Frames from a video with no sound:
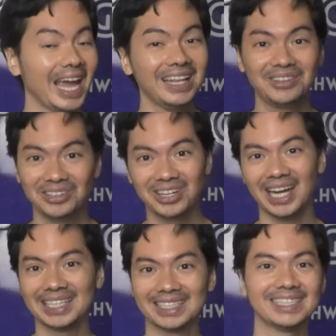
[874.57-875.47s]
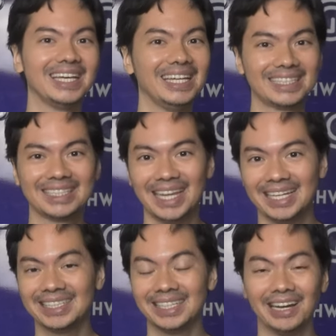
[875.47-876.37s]
And congrats! It's
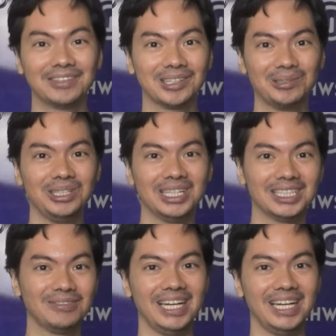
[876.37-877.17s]
nice that after 2 years,